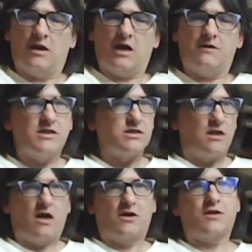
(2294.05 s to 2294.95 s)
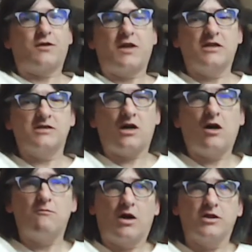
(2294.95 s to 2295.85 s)
and there's a lot of things
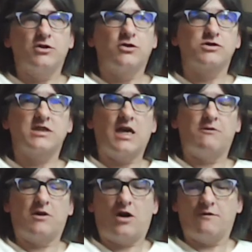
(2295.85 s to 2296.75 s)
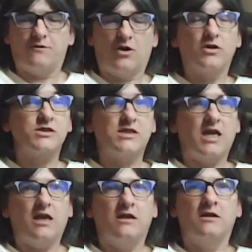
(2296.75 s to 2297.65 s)
on my doorstep that I've not
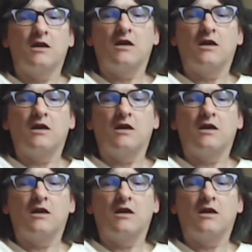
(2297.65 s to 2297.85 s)
seen,